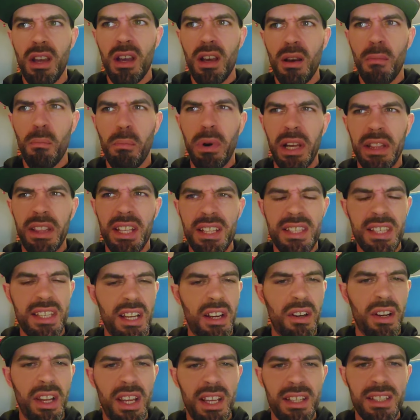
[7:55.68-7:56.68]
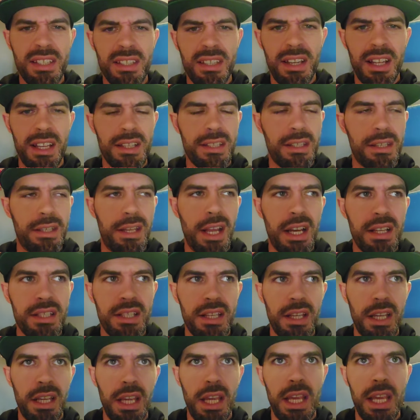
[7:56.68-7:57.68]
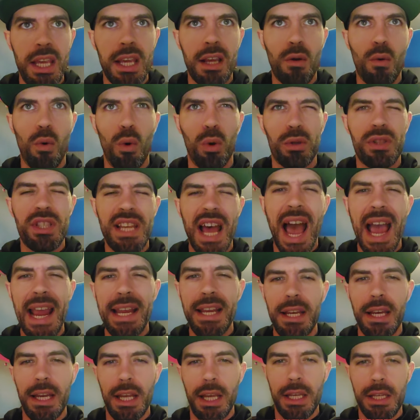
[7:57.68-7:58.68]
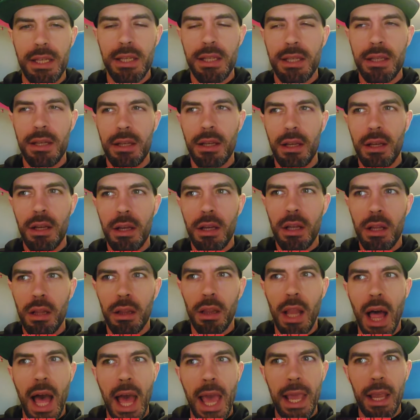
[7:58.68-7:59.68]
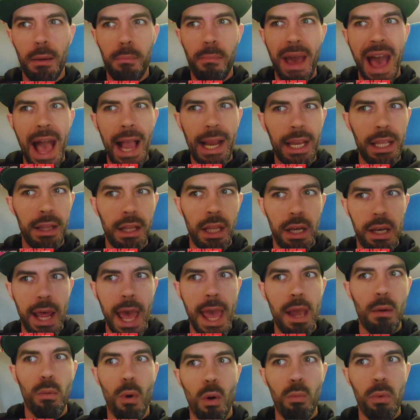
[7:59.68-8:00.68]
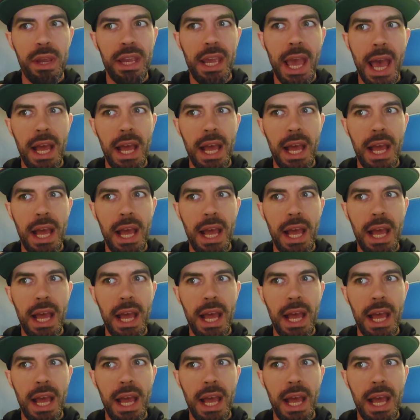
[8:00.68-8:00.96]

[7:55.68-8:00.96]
but the seriousness doesn't equal tightness. Like back in the day when we had